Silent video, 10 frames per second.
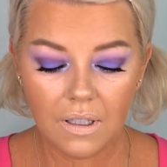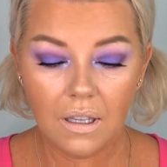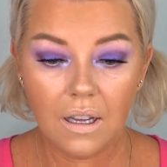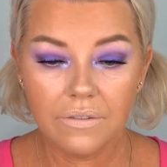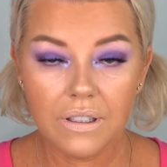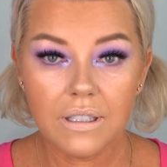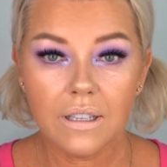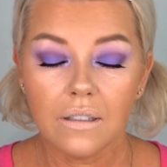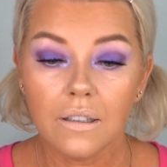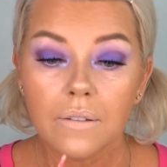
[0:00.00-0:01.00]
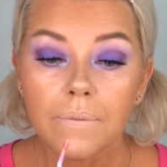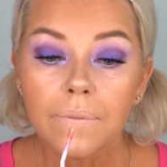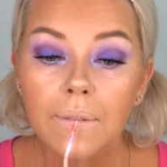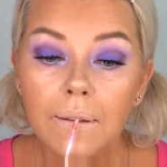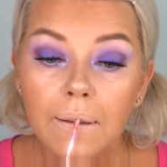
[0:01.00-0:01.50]
Love this colour.
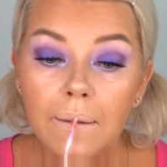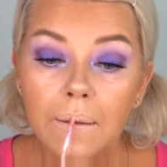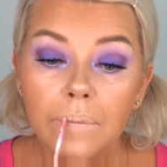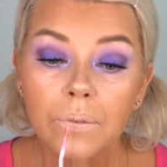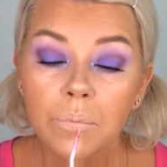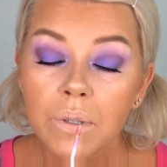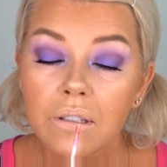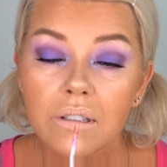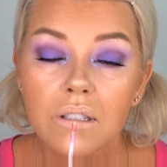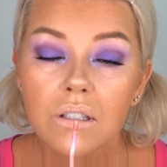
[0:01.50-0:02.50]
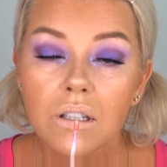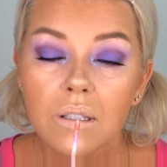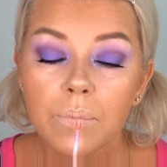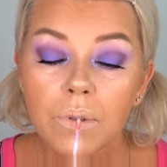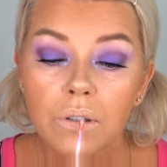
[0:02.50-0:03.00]
The formula is
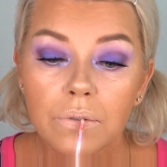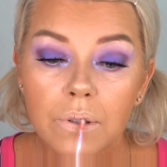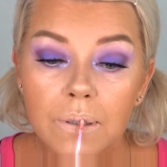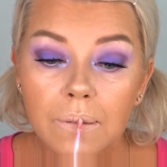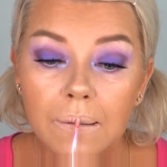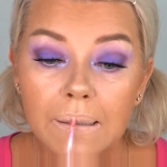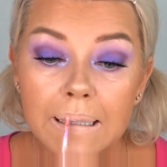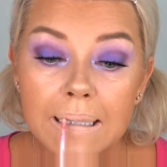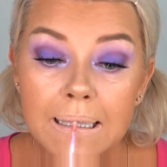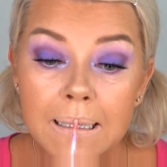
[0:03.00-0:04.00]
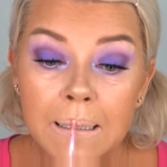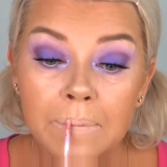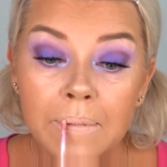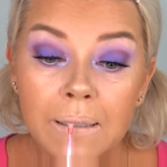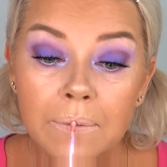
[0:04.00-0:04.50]
just beautiful as well, and it does stay
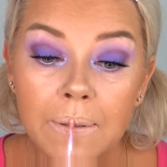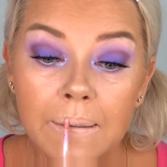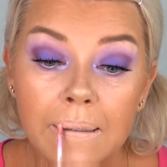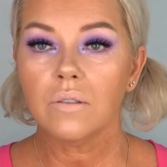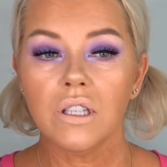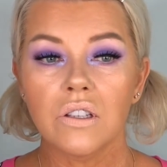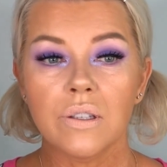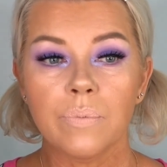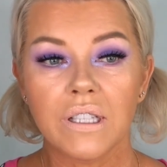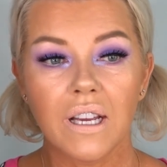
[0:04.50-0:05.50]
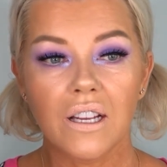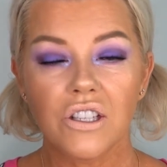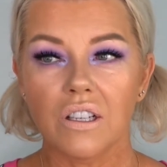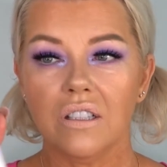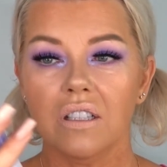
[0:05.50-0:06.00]
on my lips. I'm going to use my
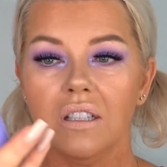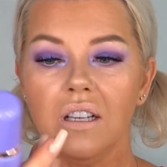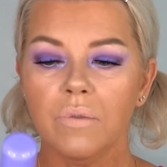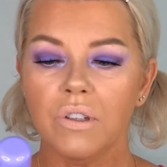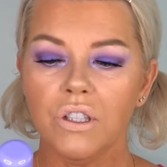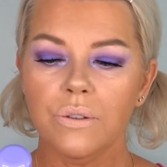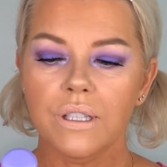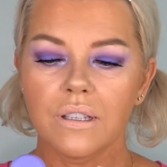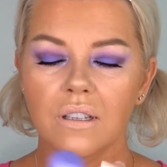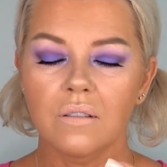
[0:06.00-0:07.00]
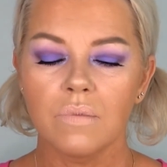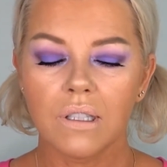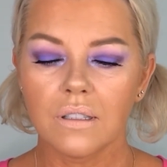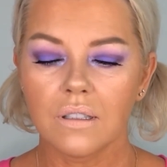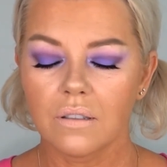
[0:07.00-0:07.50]
Tarte today, my Dewy Skin
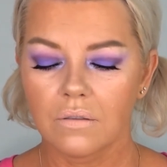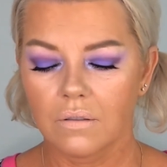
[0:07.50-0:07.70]
Mist,